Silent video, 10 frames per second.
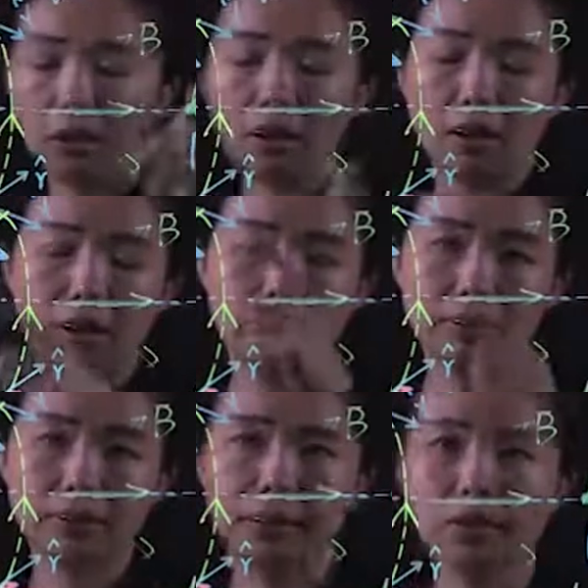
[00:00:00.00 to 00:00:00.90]
or
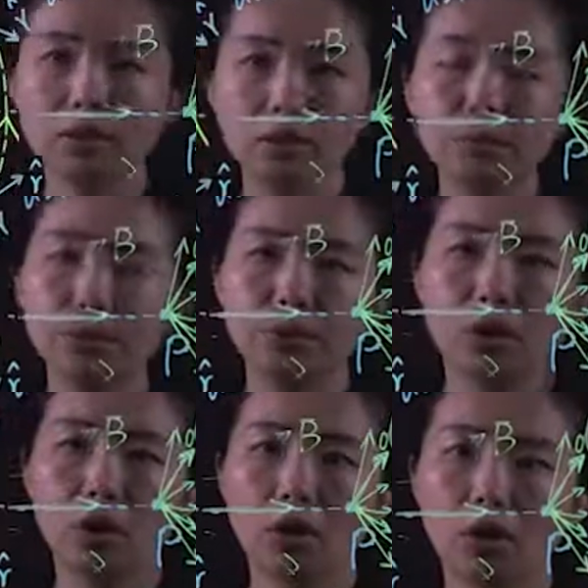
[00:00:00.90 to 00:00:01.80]
along any loop,
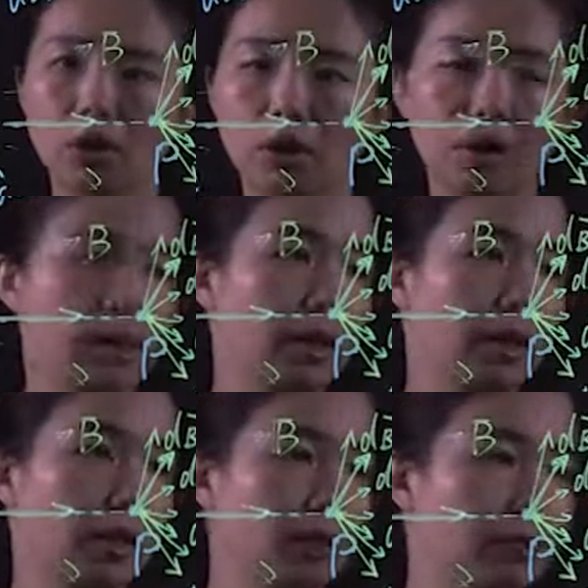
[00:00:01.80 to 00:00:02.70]
or
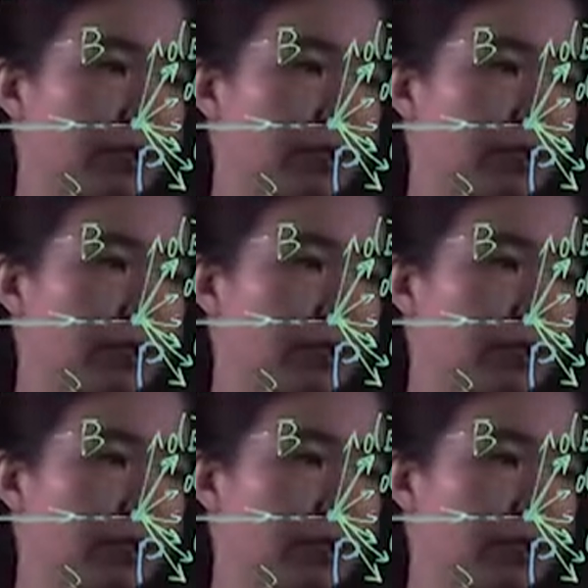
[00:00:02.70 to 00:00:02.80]
to